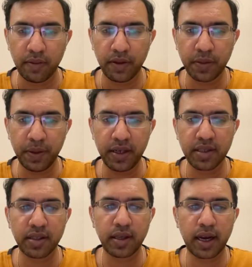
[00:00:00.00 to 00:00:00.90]
Which
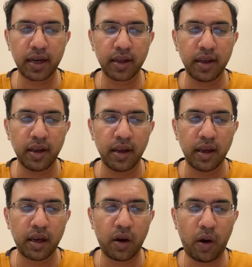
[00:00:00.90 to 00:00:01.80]
means that
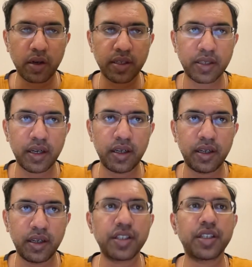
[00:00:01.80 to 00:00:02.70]
a constant
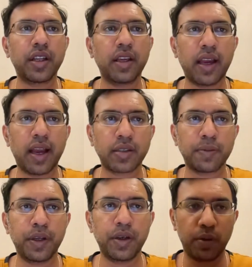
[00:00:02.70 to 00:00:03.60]
nurturing has
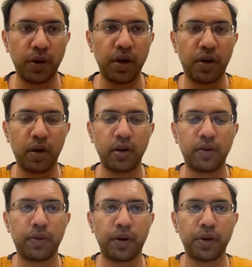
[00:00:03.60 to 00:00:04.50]
been going
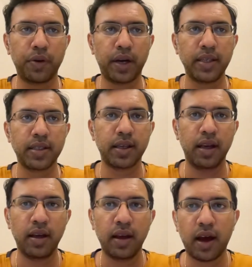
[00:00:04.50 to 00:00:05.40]
on for you guys.
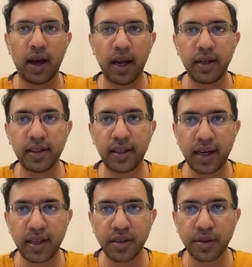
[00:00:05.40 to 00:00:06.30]
And
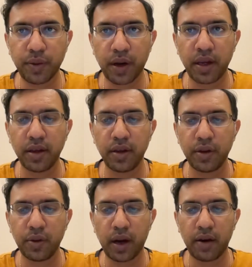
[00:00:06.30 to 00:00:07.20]
that is why
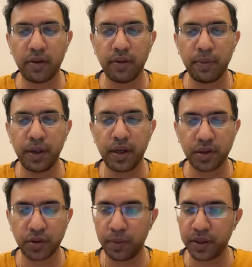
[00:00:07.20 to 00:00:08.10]
you have built
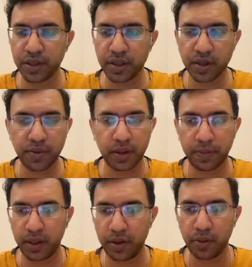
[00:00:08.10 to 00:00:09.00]
so much trust with
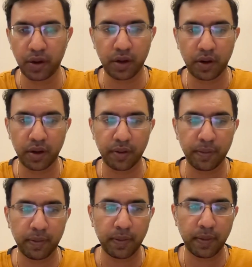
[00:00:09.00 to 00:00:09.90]
me. True or not?
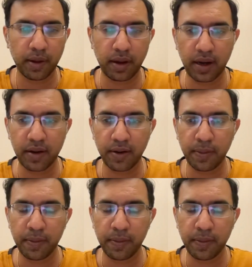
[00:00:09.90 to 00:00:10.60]
Correct?